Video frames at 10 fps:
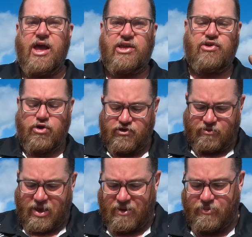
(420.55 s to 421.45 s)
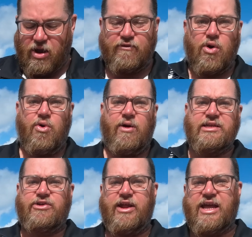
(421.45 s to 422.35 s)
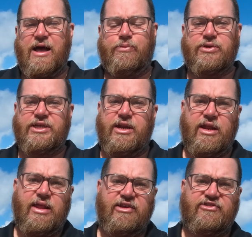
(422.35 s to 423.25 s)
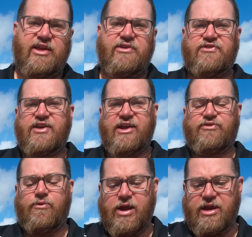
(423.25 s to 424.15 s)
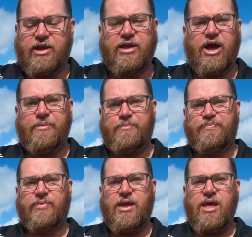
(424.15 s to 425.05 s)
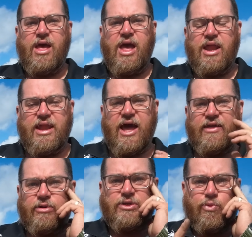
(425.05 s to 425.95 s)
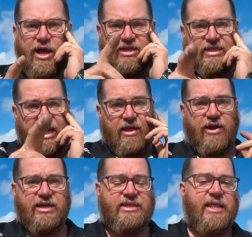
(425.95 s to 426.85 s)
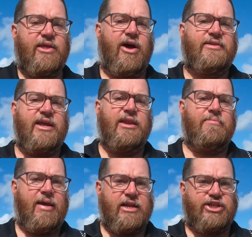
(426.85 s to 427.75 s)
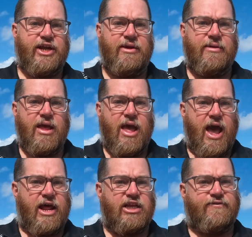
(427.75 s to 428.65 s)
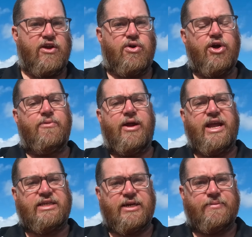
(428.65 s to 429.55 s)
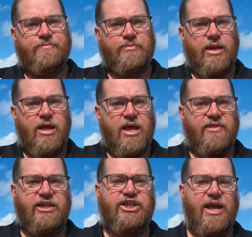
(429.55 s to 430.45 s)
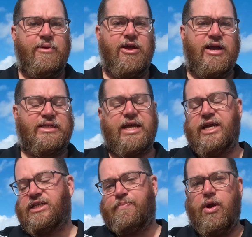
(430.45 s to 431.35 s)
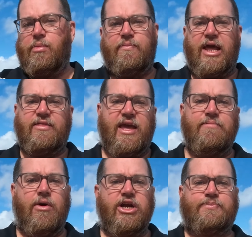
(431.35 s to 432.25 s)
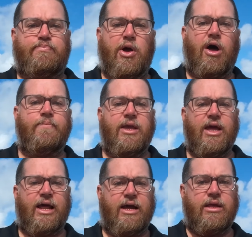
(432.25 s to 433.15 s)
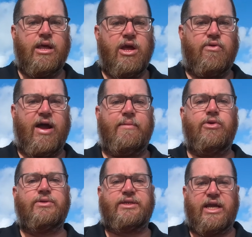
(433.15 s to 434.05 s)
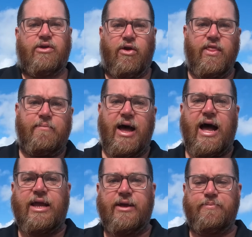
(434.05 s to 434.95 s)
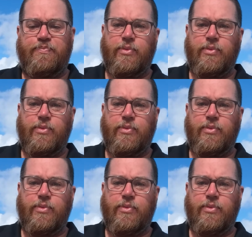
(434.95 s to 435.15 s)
a huge amount, but I've always got a couple sitting in these sinker sacks ready to go. Now, there was one sinker that I said that I didn't mention, and it's for good reason. The Gemini sinkers are probably the most popular grapnel sinker on the market.